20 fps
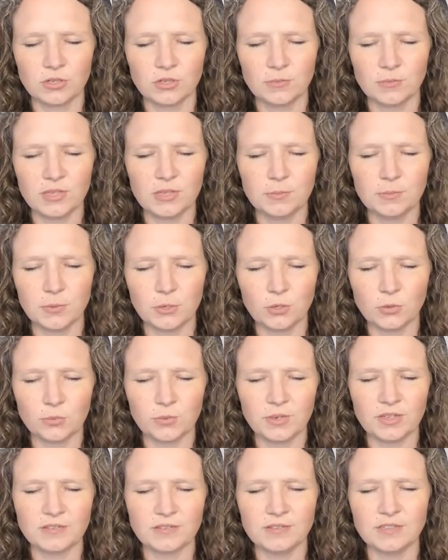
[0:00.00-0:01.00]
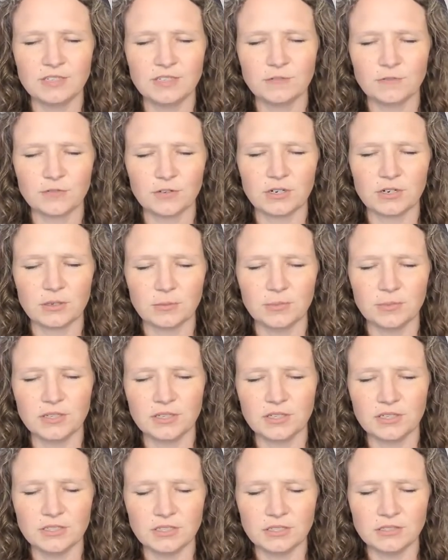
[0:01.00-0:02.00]
people with different
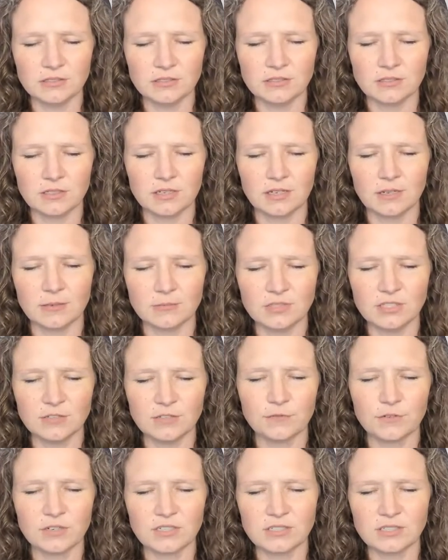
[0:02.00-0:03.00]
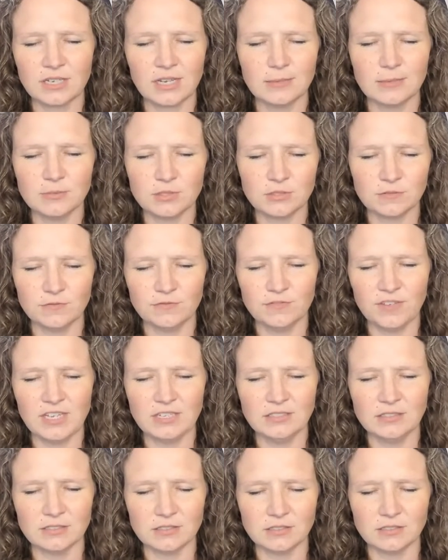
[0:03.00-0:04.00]
abilities, um, different types of
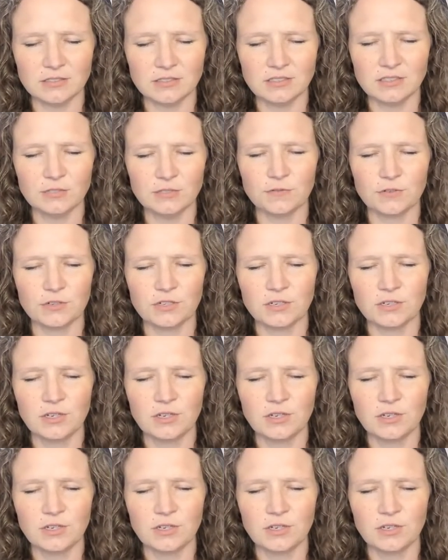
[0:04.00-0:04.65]
faces, different